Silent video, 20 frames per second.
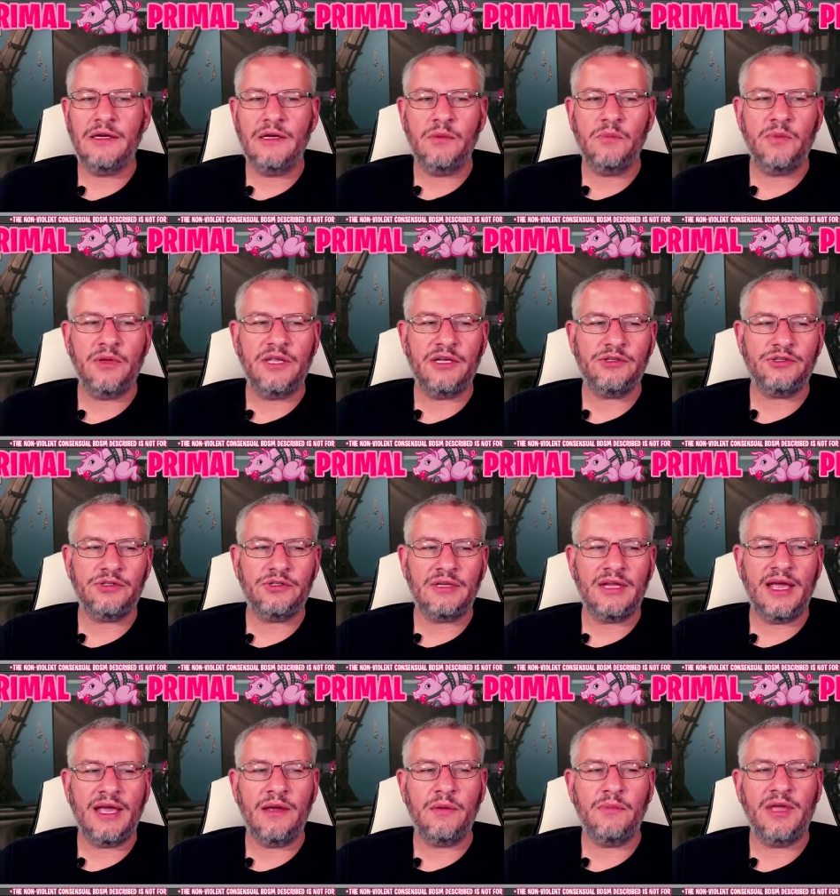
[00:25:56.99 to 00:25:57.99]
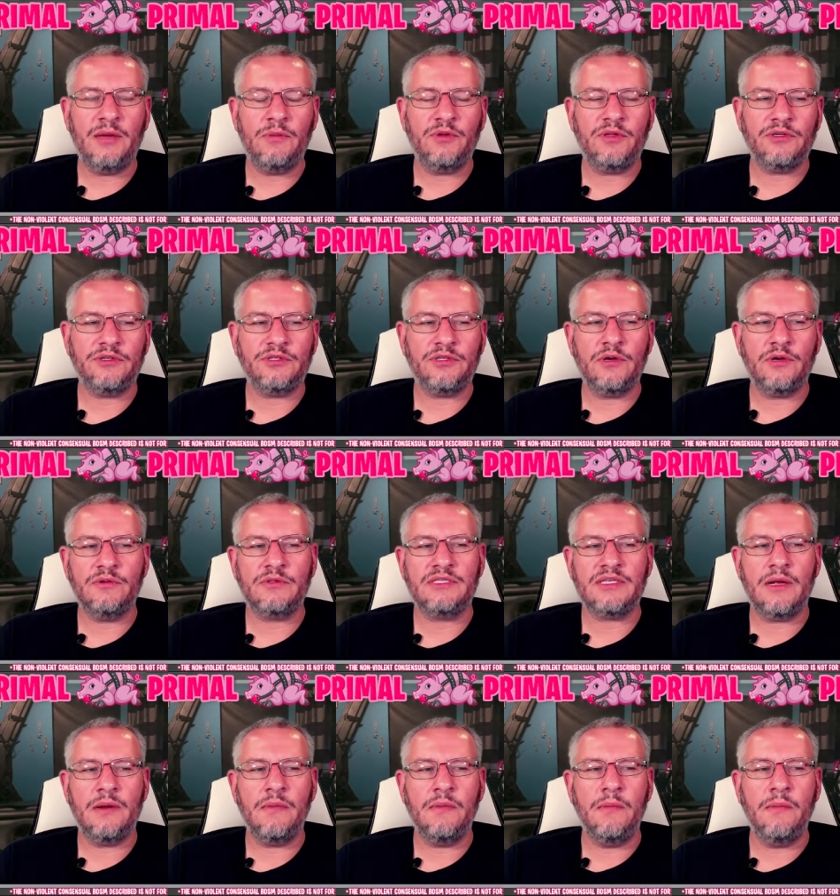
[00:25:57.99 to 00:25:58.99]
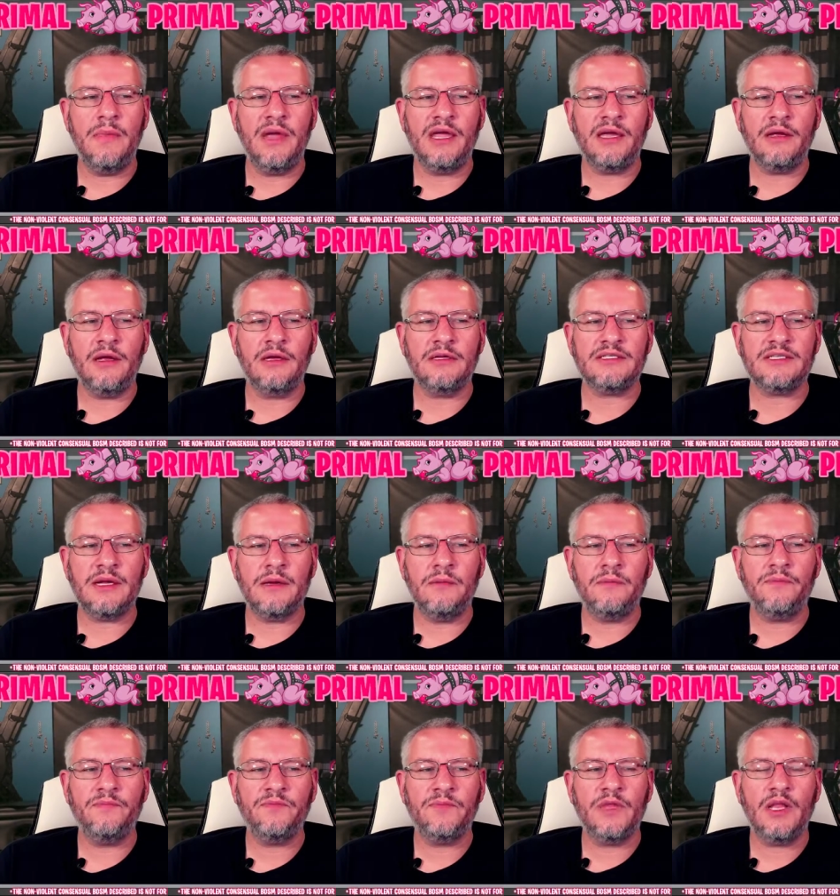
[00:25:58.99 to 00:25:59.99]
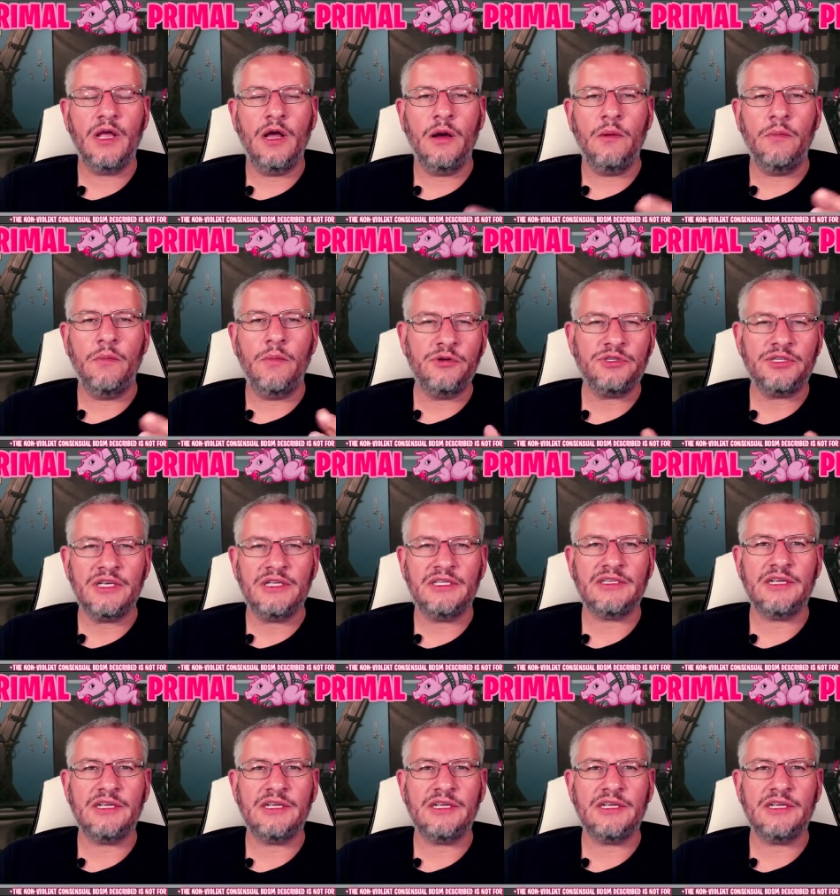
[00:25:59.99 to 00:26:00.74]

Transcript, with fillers: but they should have, be able to show some man, some emotions.